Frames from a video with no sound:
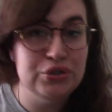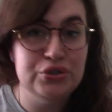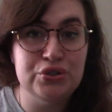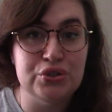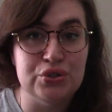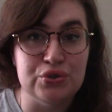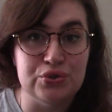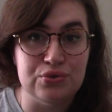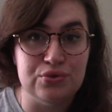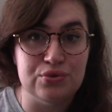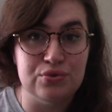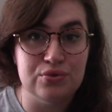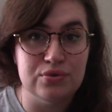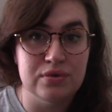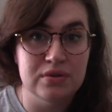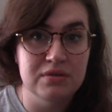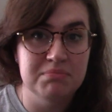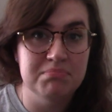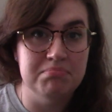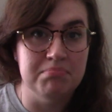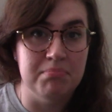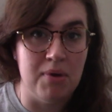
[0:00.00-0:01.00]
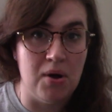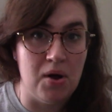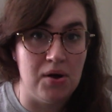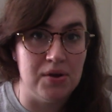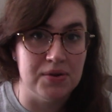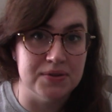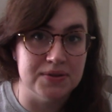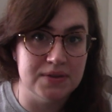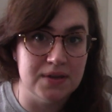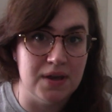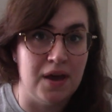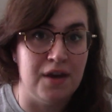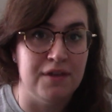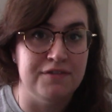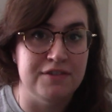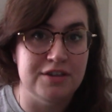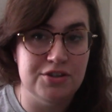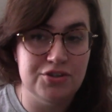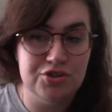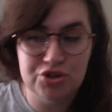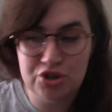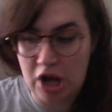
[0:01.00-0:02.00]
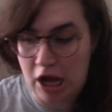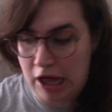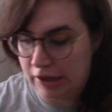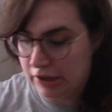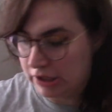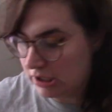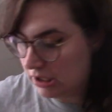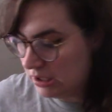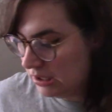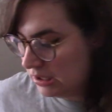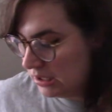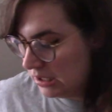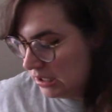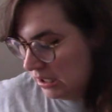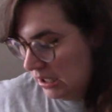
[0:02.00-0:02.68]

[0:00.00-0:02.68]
2 balls of each color,